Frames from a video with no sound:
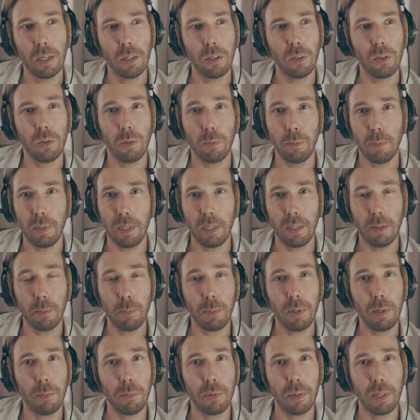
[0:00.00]
to meet the
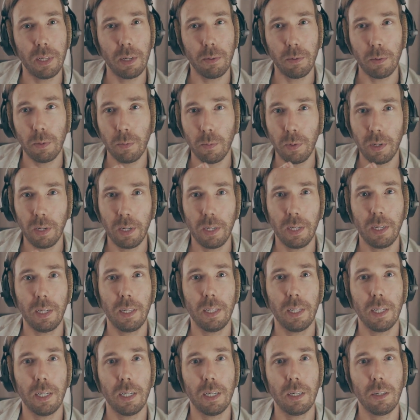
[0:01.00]
people that were working
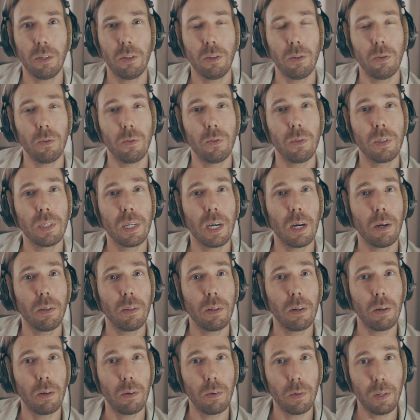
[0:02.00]
there, to scout
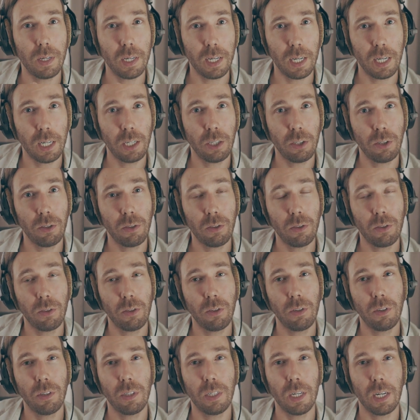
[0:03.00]
the
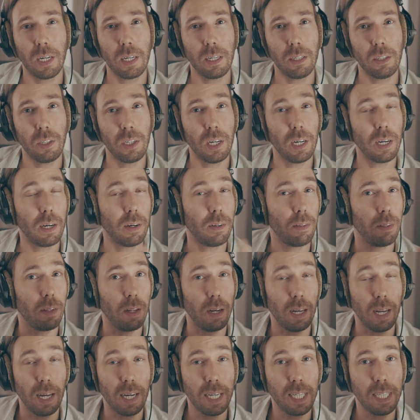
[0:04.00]
location, check out the
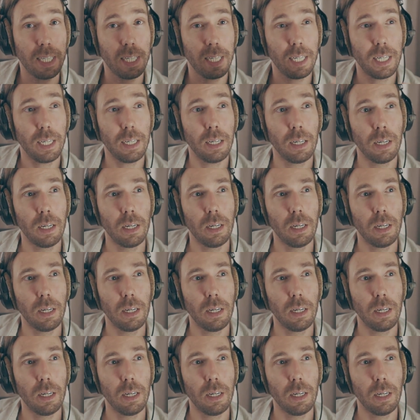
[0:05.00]
lighting.